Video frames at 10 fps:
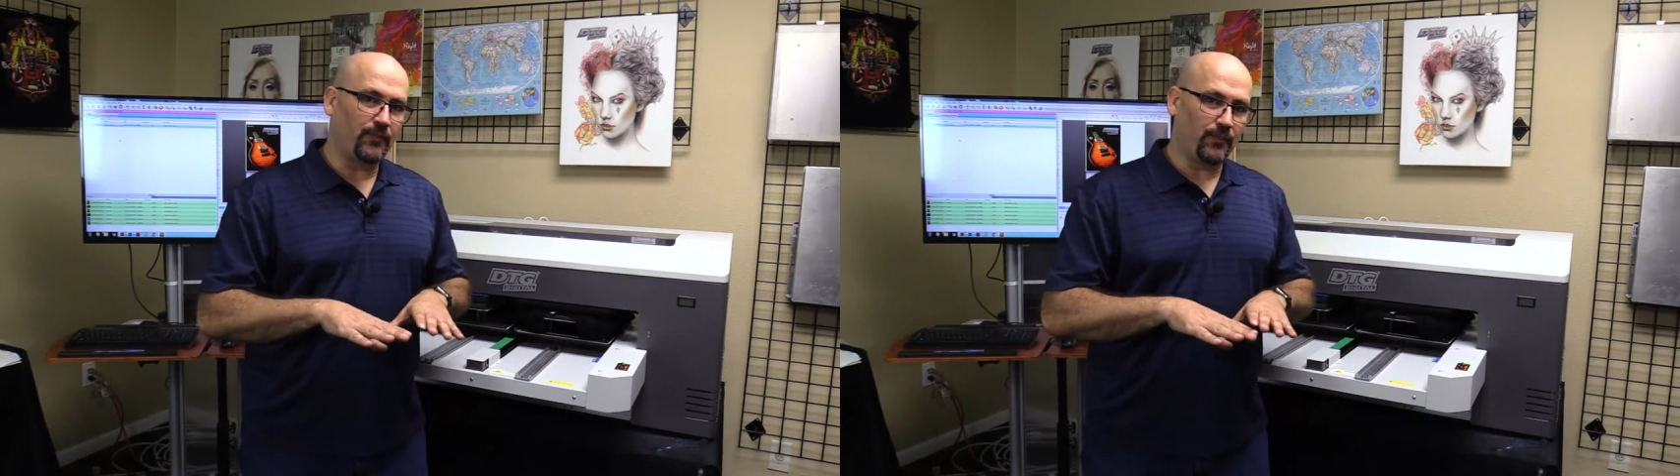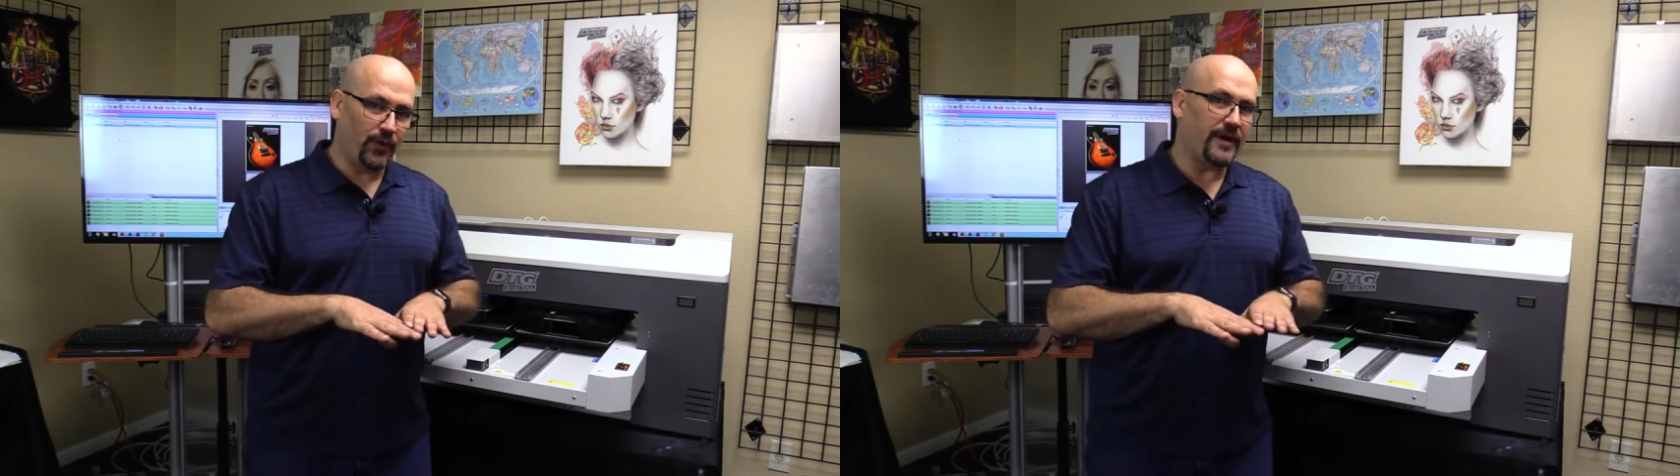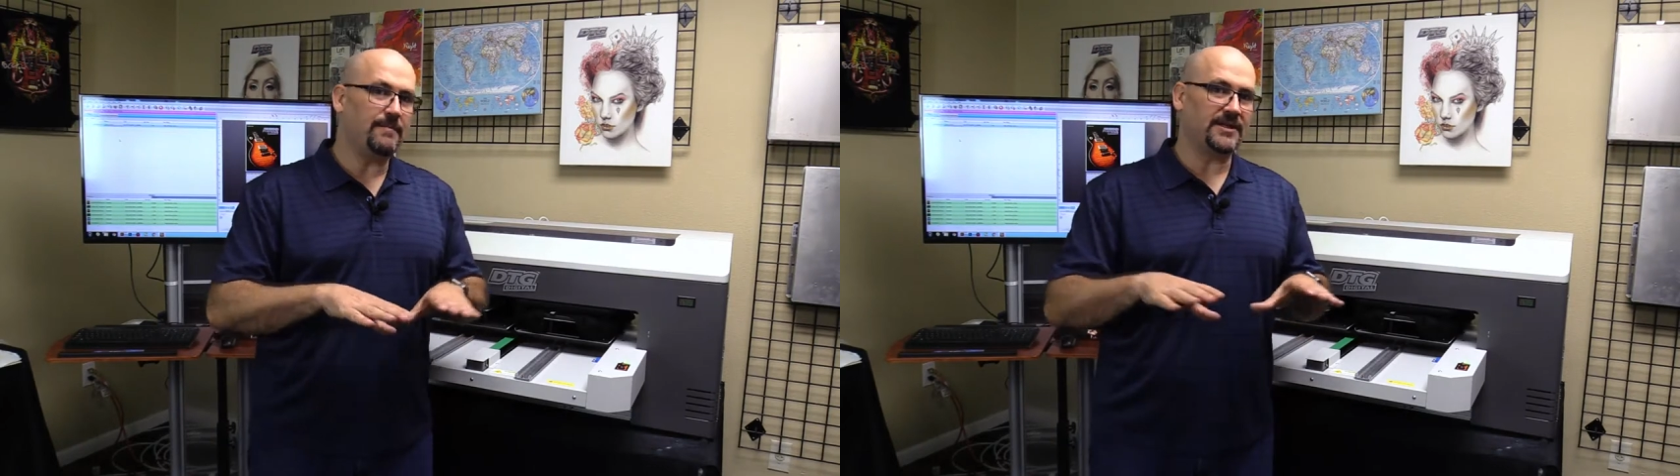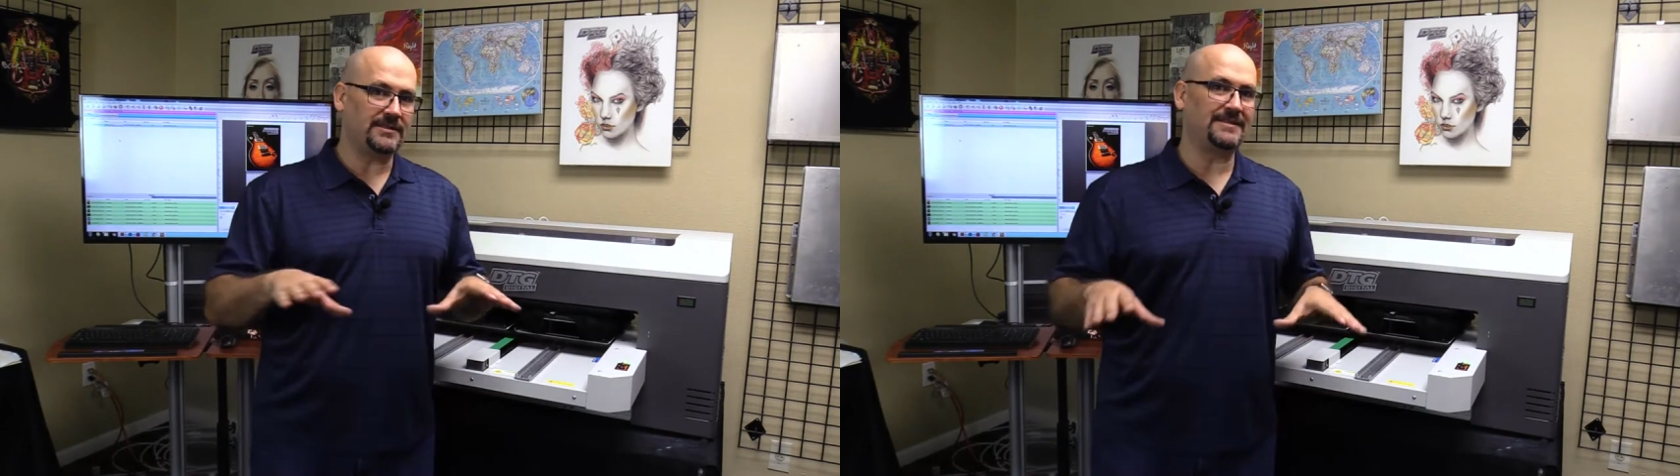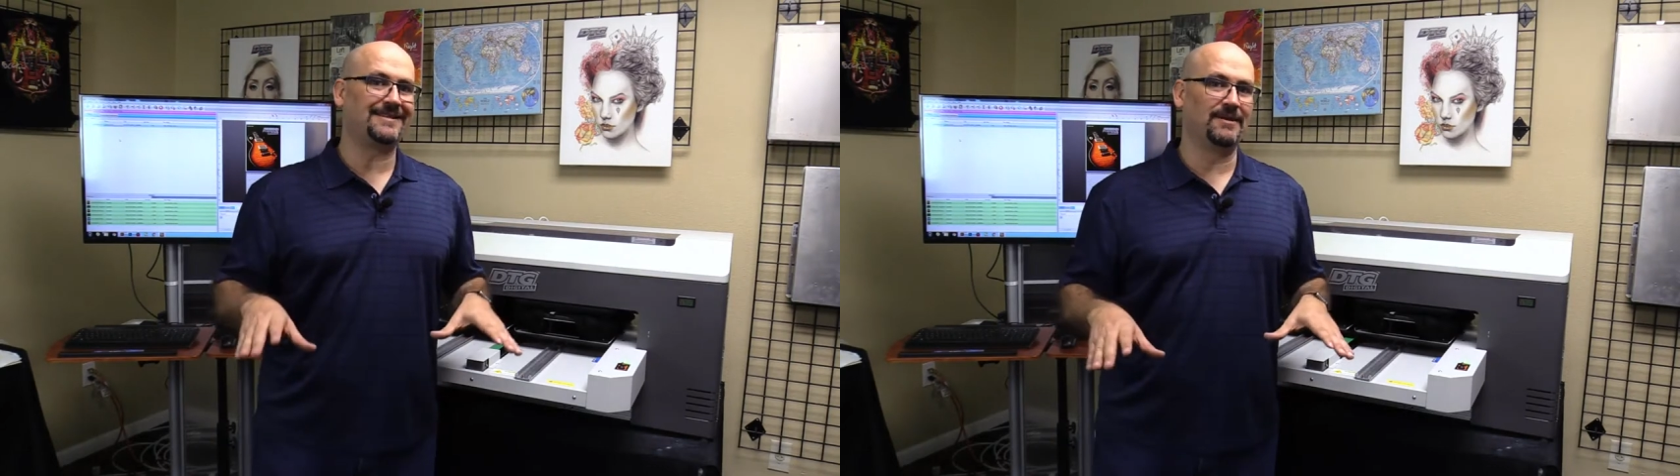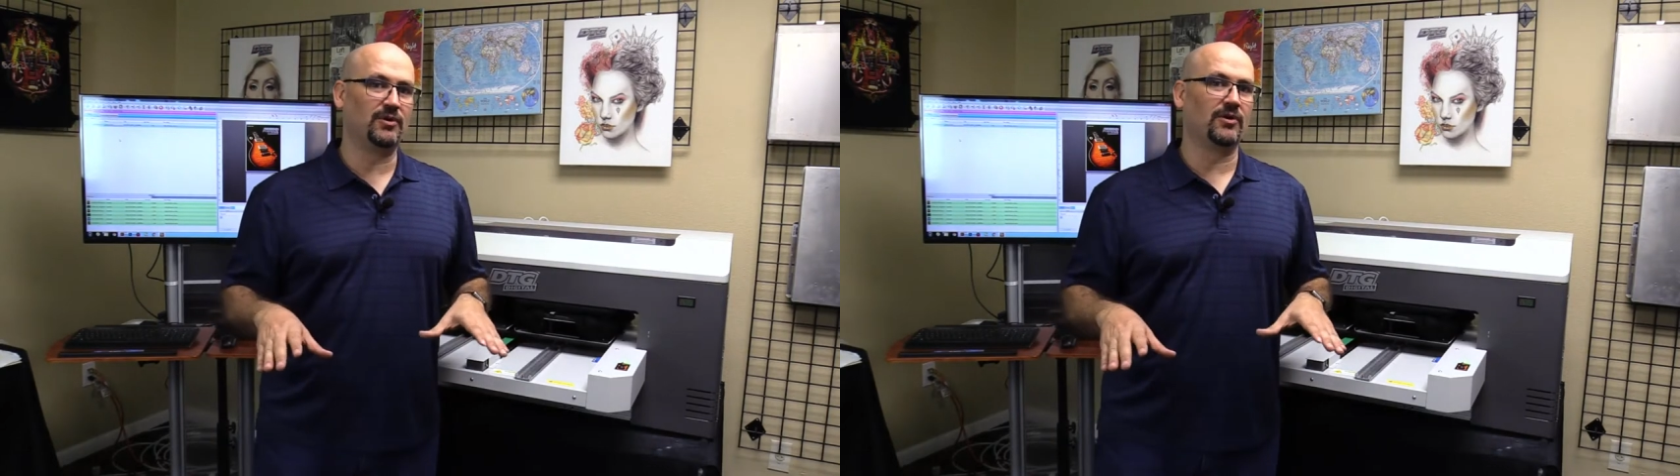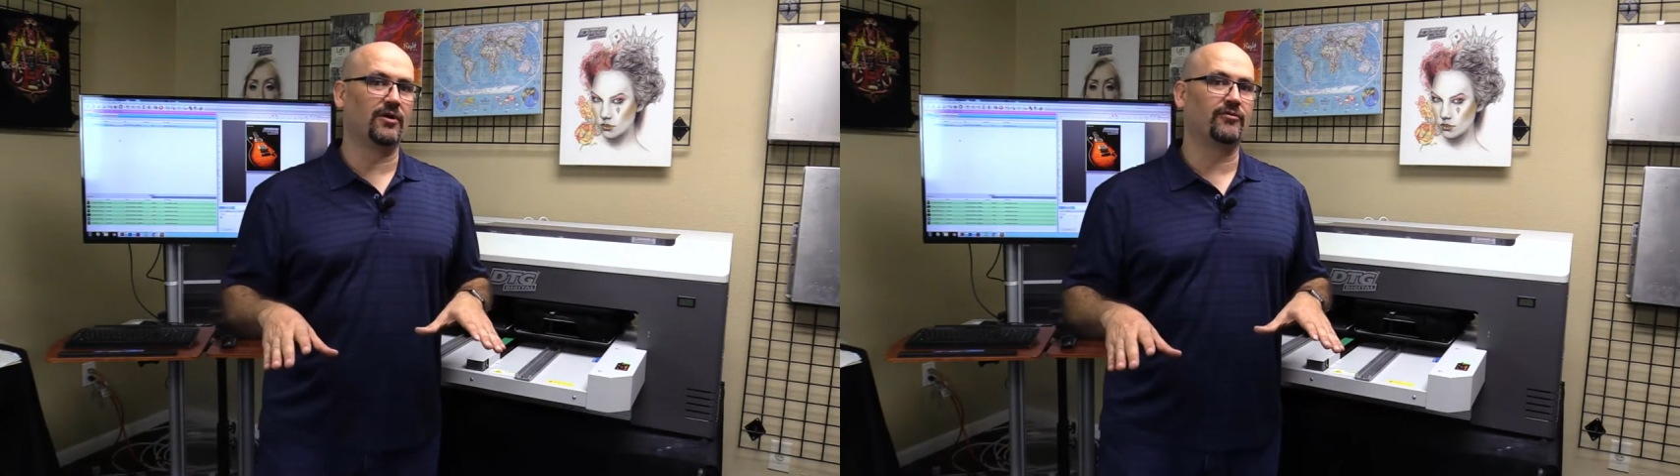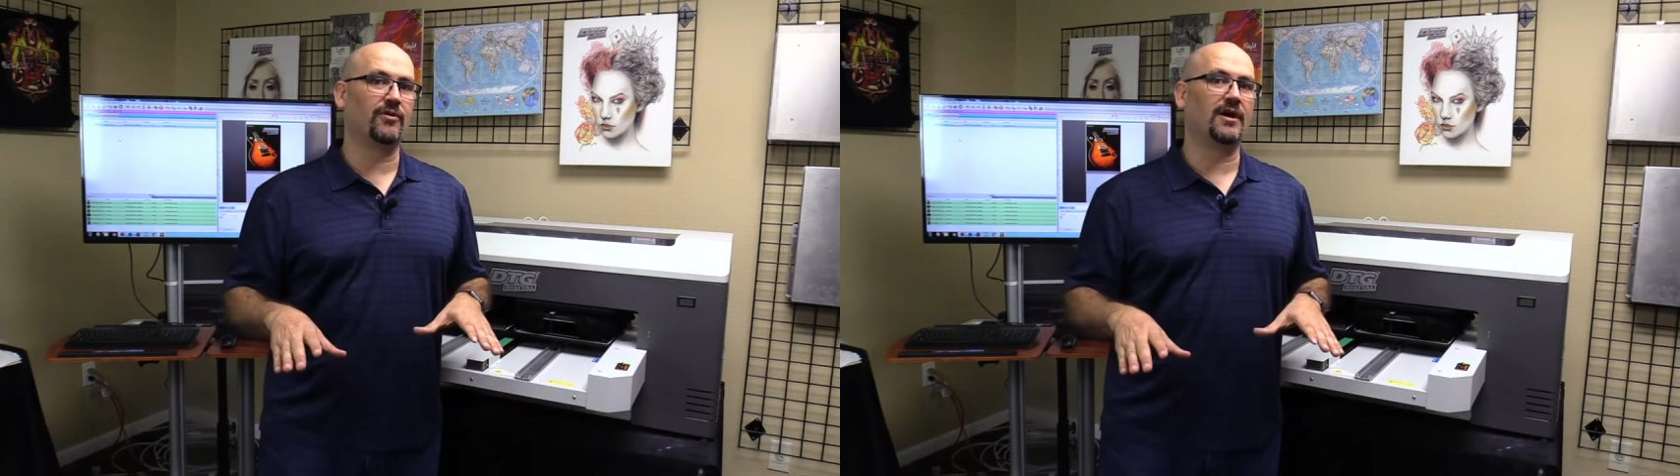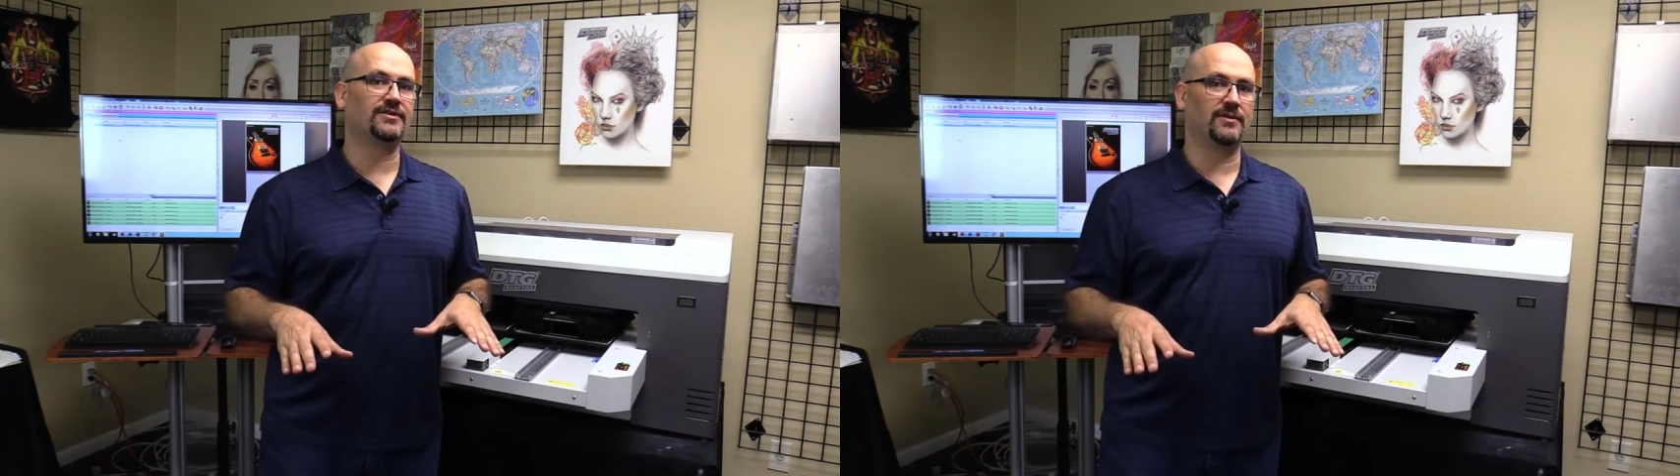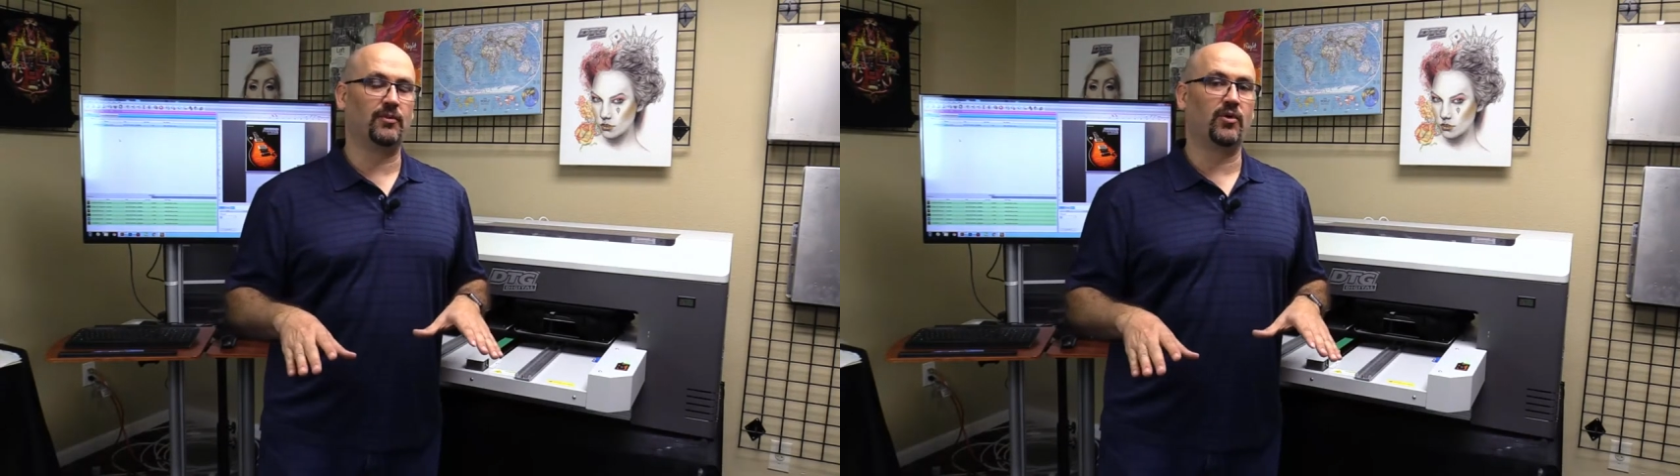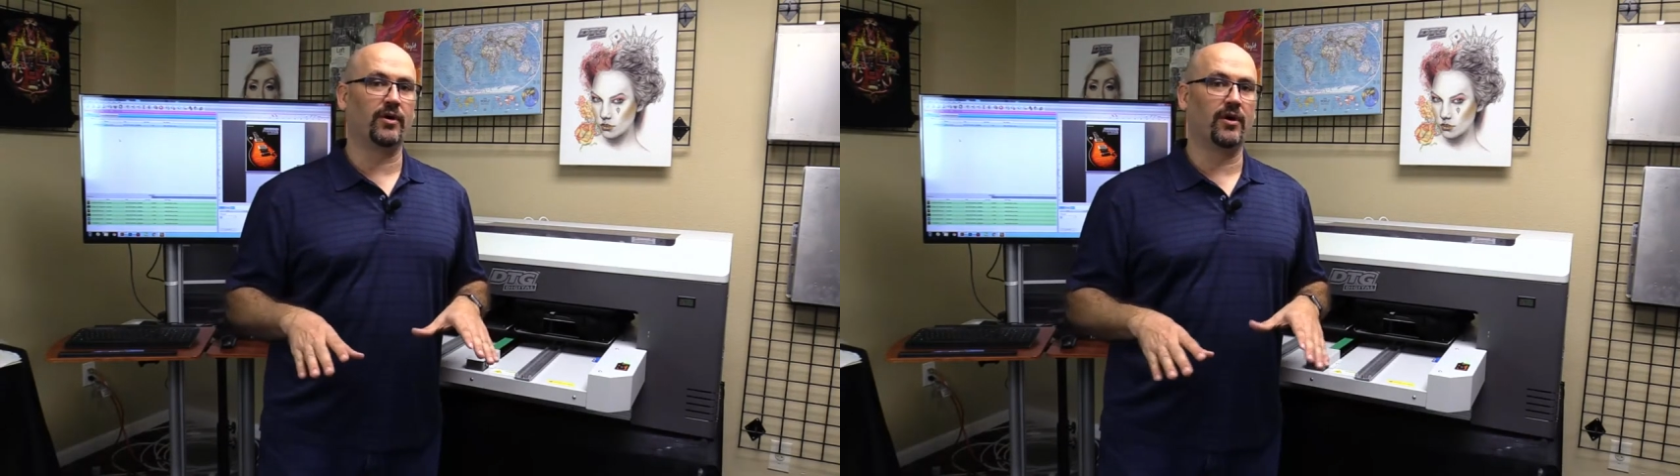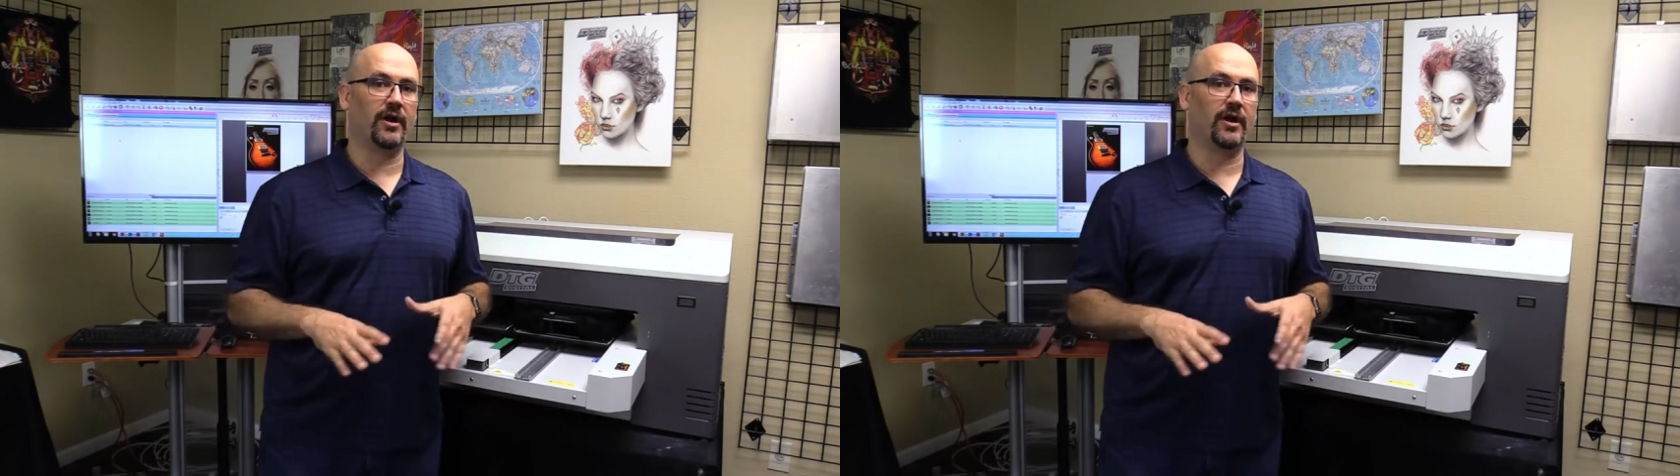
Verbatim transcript: pretty much similar across the board